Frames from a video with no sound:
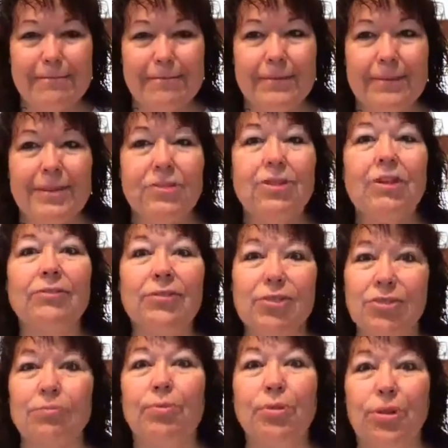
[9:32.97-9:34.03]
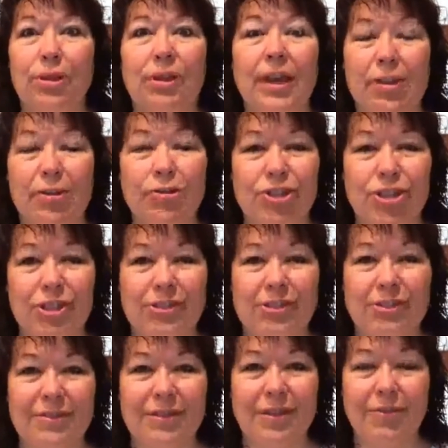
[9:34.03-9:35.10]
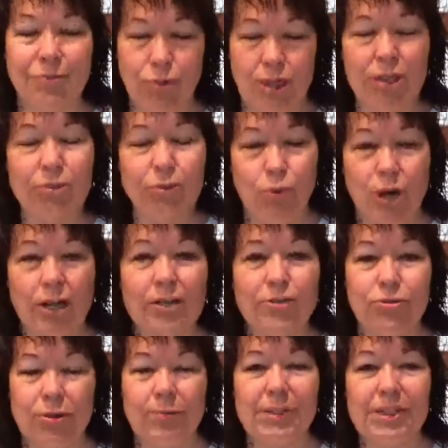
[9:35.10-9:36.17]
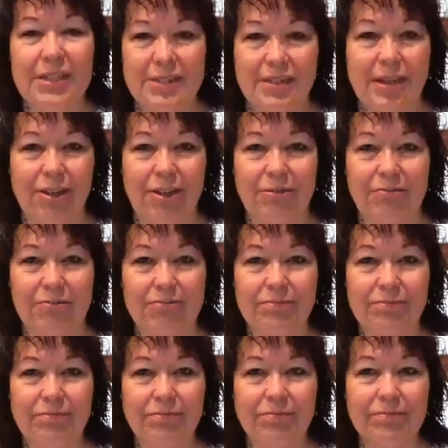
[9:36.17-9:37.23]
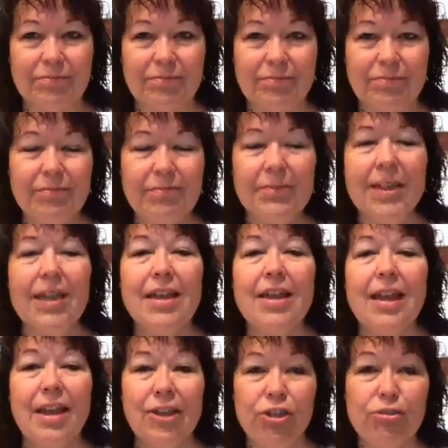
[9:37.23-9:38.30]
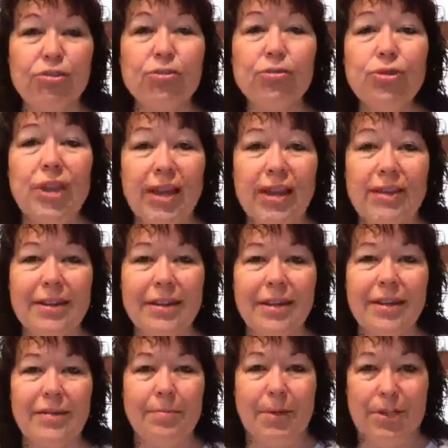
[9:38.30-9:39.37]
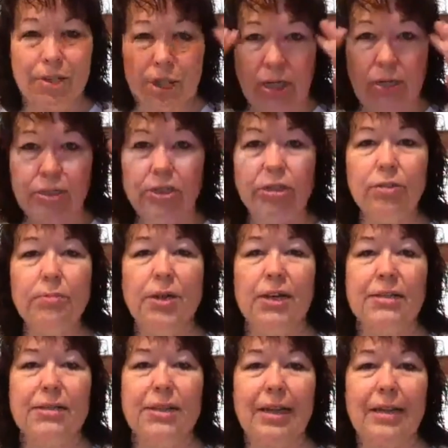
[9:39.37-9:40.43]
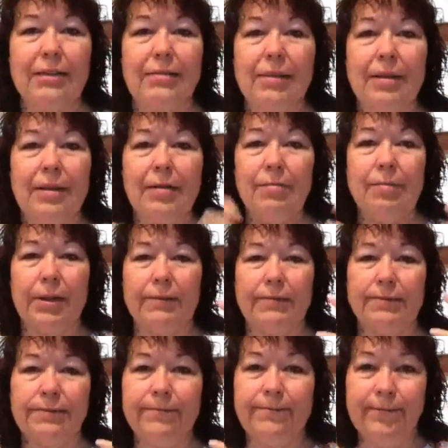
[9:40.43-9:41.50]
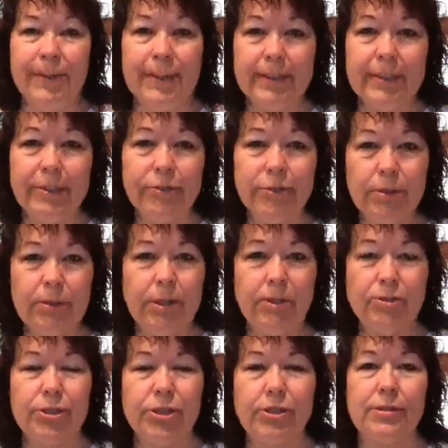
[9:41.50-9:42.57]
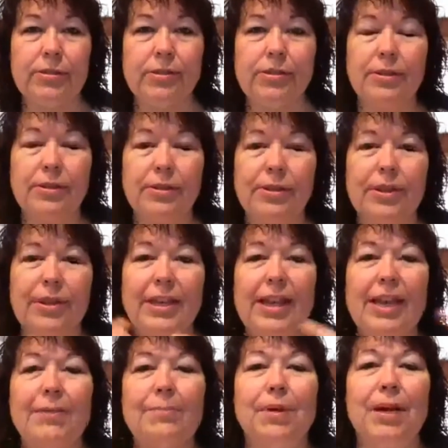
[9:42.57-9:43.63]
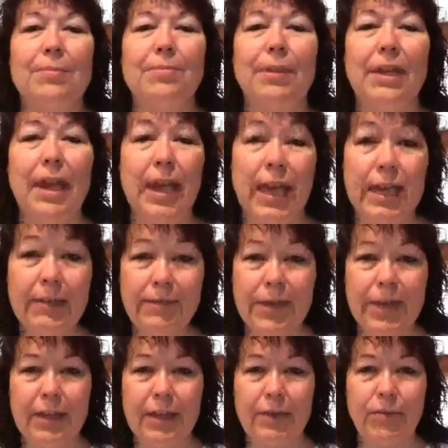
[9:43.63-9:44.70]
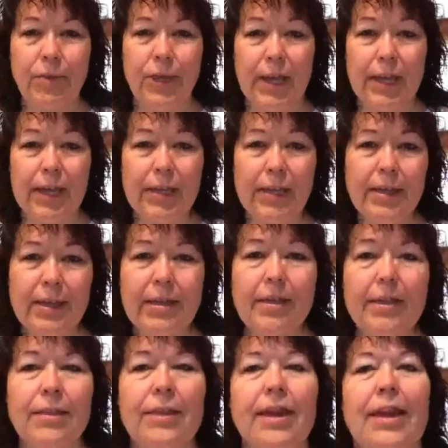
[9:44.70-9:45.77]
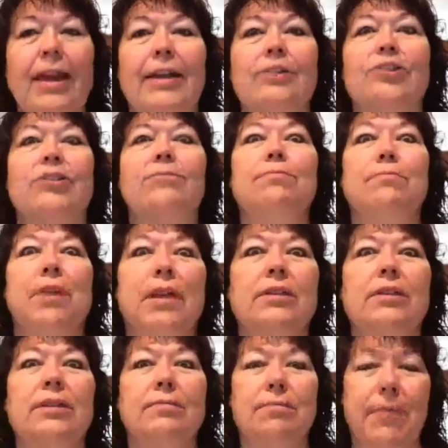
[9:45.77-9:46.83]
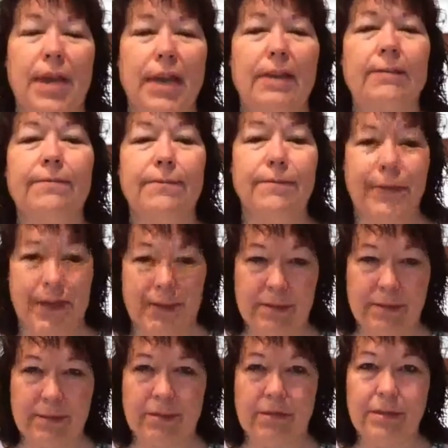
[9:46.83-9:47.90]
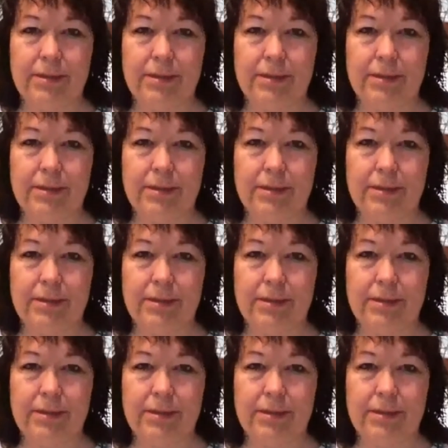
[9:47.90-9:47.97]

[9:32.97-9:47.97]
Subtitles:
You have to support the energies of what you want, dream, and desire. And you do that by changing your mindset, by feeling your emotions, and by behaving in a way that actually makes it manifest.